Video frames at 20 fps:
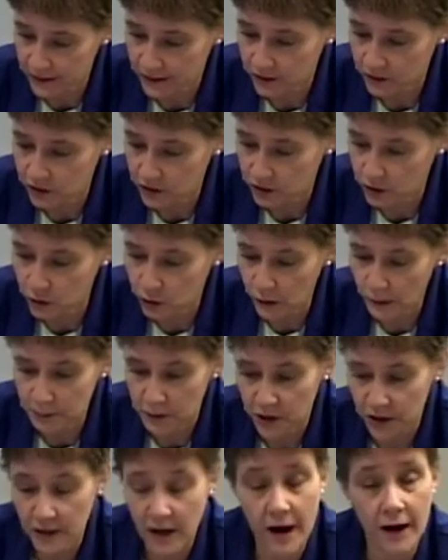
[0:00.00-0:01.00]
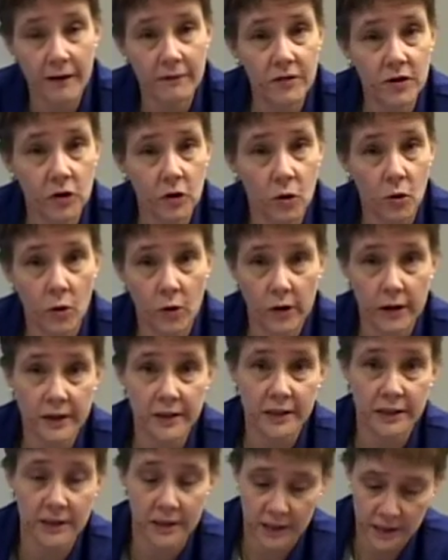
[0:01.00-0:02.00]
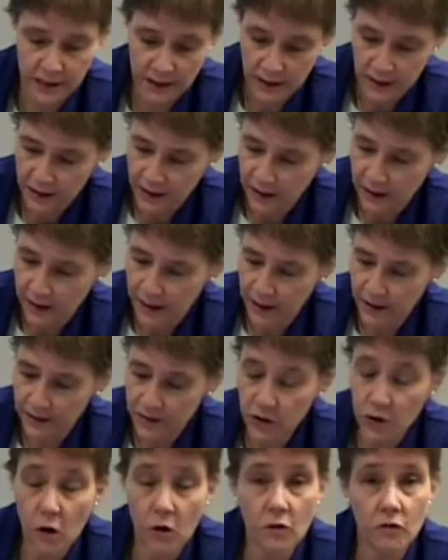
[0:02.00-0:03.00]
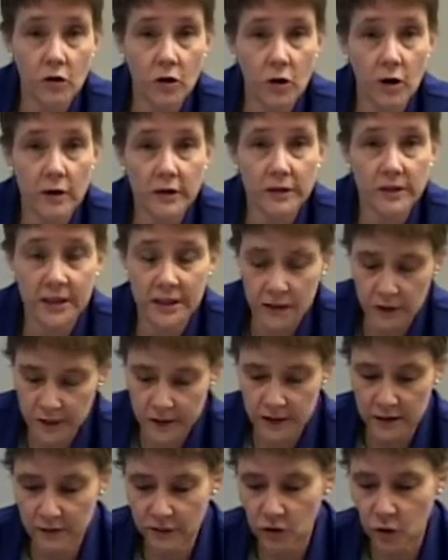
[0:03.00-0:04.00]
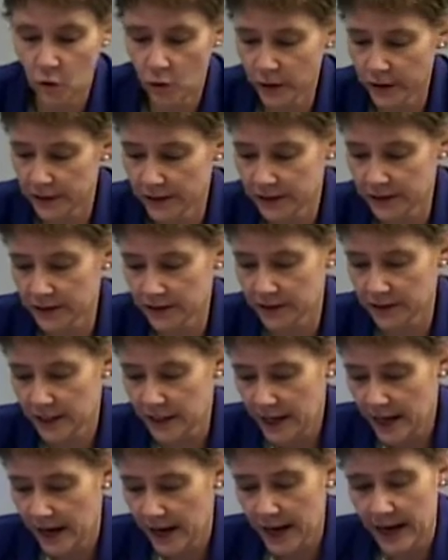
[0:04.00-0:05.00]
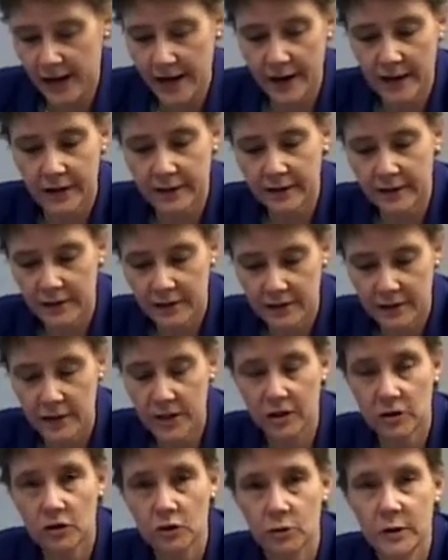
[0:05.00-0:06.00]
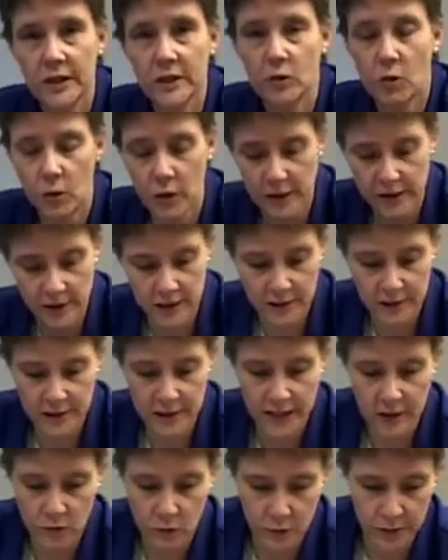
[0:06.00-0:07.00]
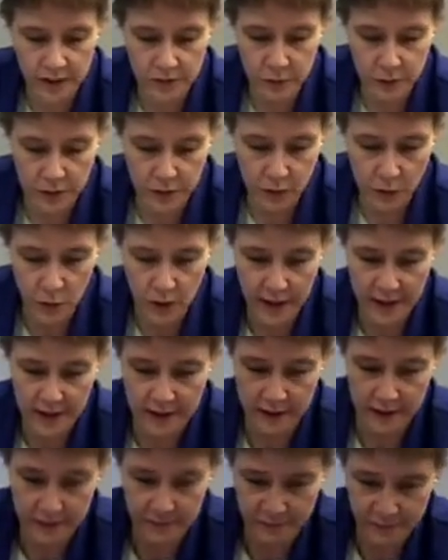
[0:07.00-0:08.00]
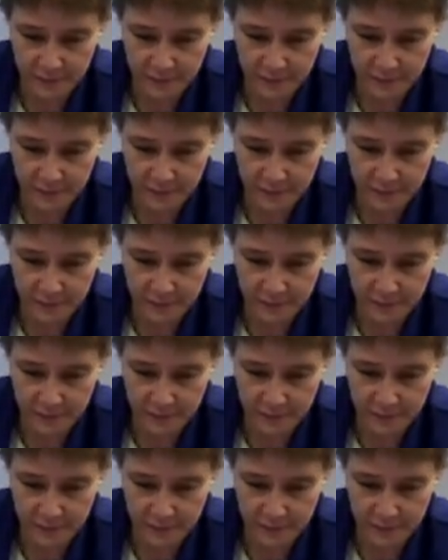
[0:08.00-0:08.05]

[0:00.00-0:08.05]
Is description of the course, the overall series of courses, and the 3 courses that we require.